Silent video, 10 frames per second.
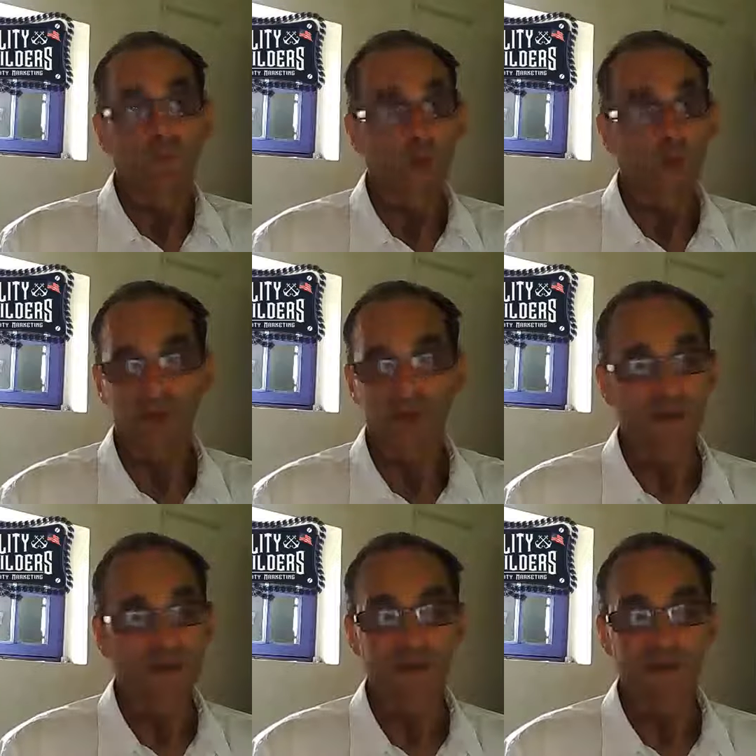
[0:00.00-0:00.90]

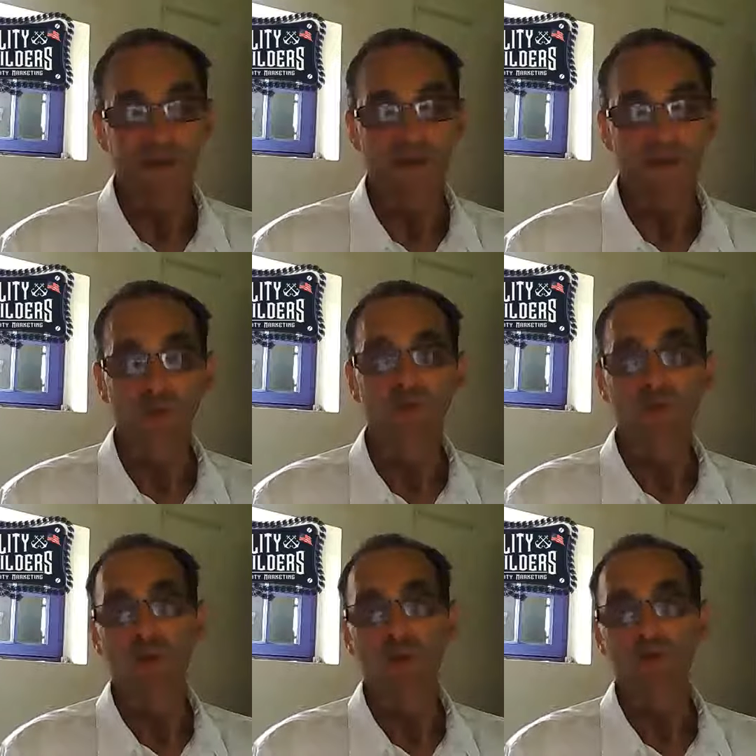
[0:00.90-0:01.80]
constantly to
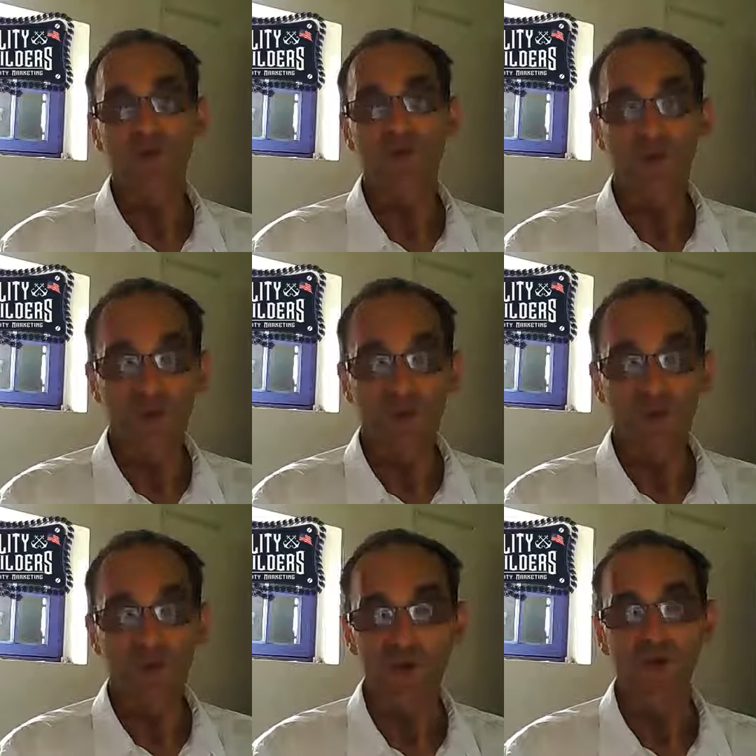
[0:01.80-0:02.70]
propose you some new
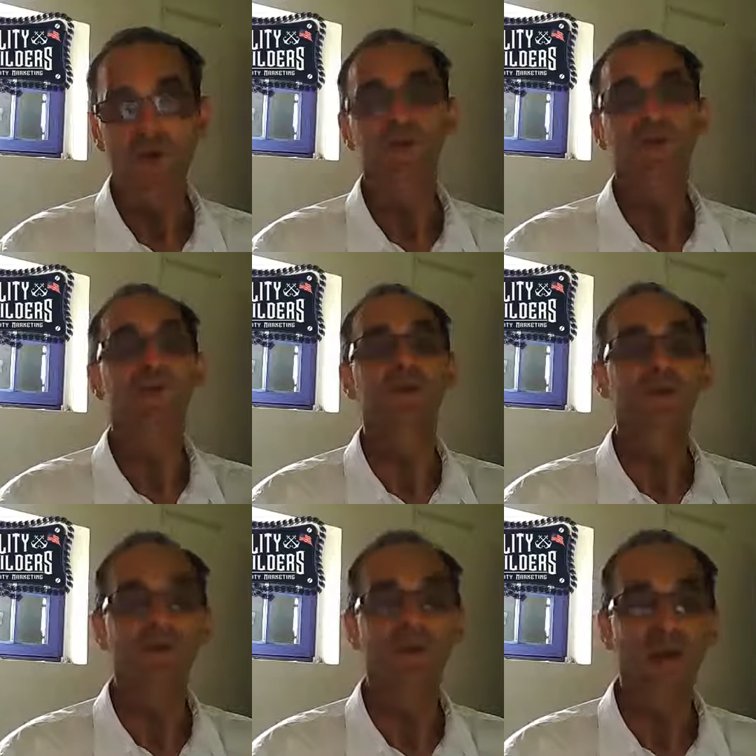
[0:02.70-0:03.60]
scripts to
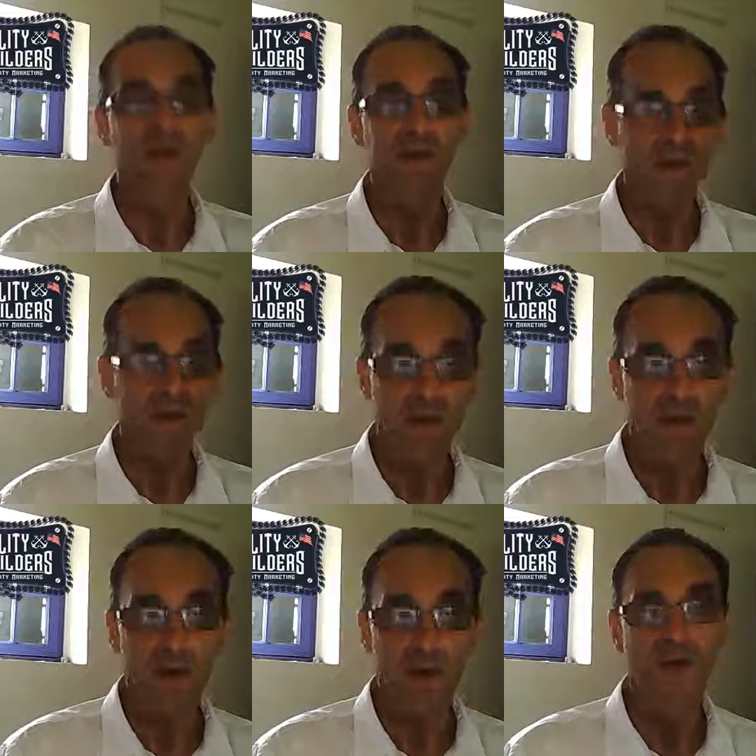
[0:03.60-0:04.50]
update and to
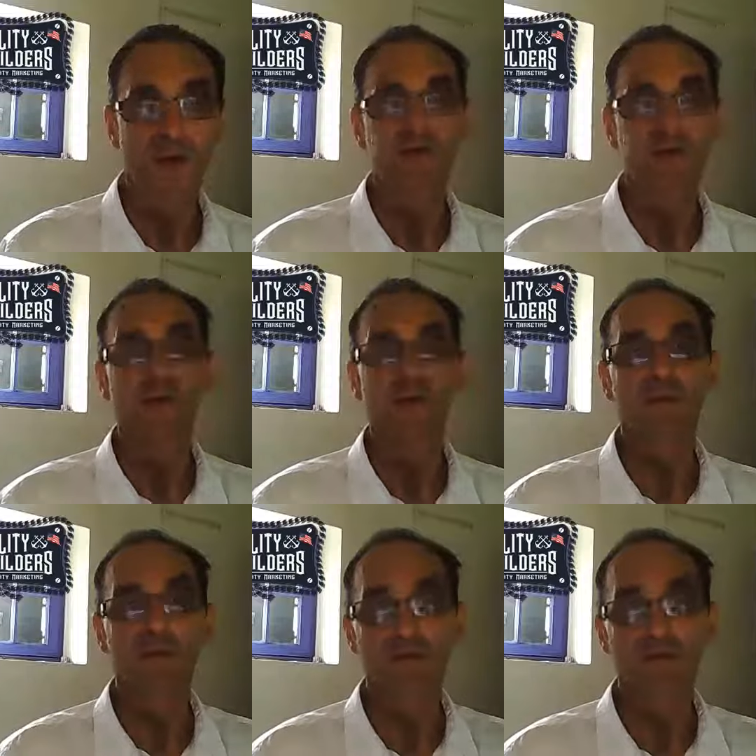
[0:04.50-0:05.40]
upgrade
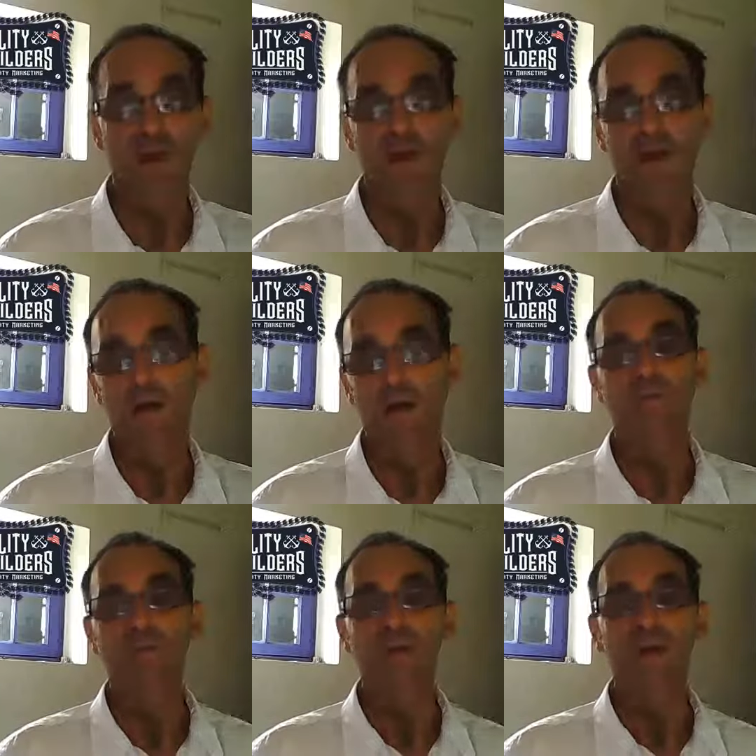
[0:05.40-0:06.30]

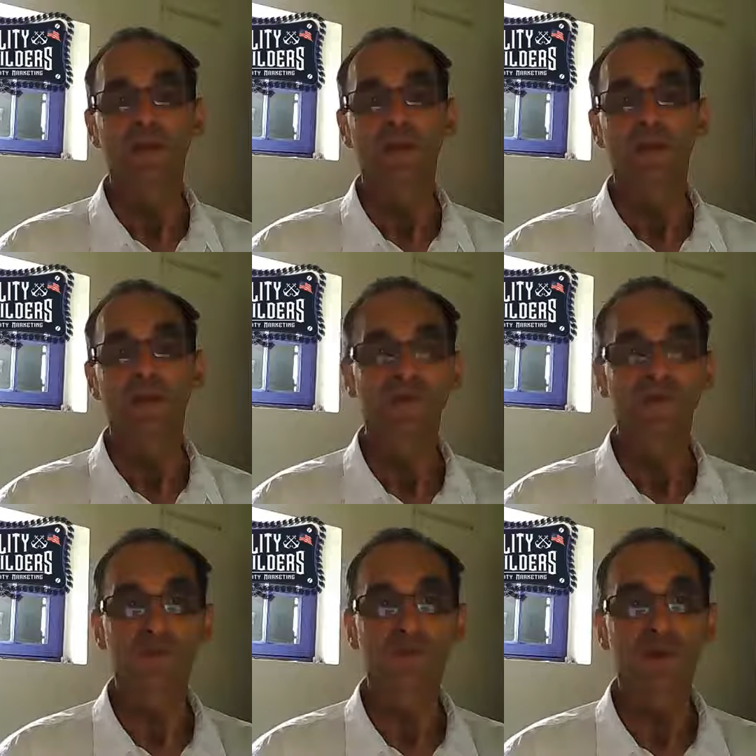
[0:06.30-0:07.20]
the
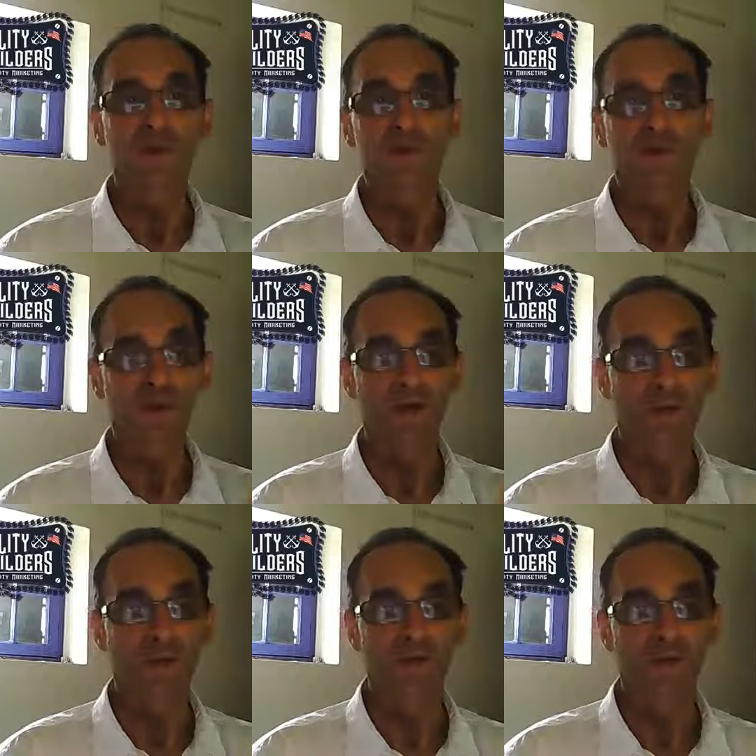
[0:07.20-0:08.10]
different parts of
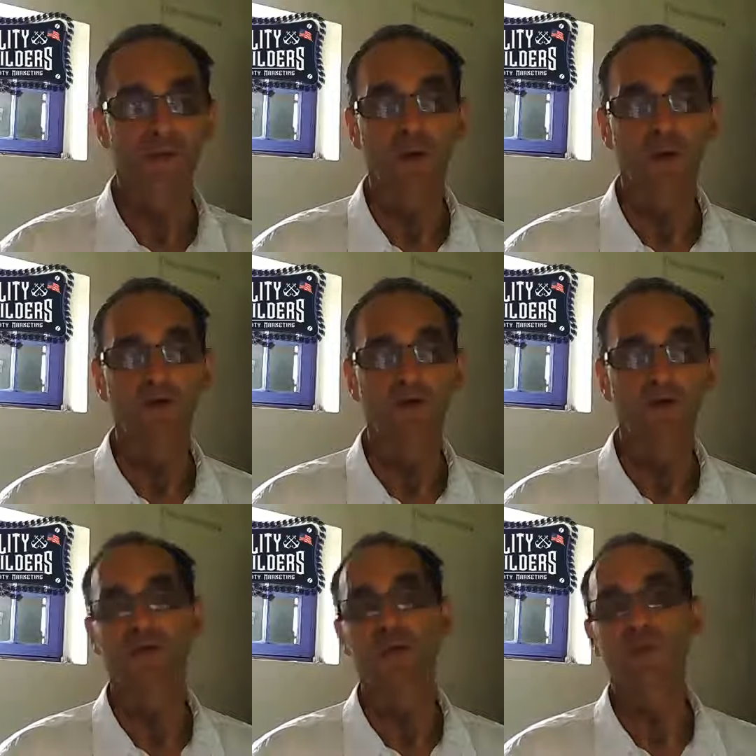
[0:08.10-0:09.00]
your
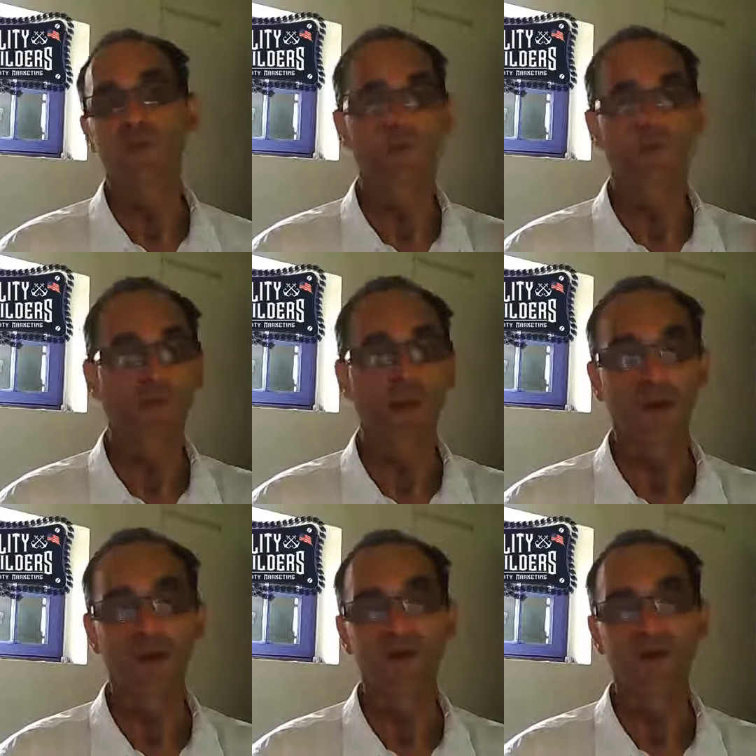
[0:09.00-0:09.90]
framework, of your
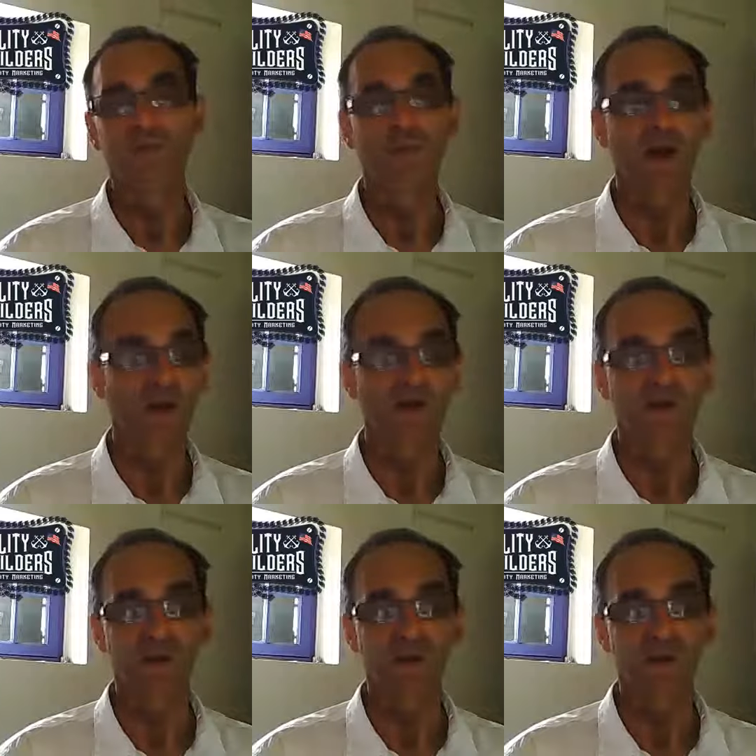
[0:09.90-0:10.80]
plugins, of your
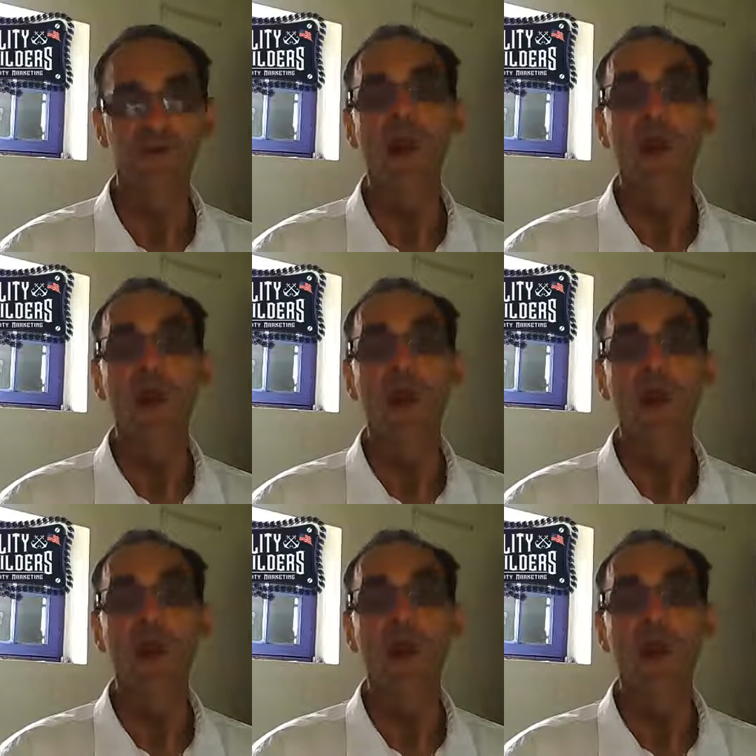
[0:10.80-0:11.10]
extensions,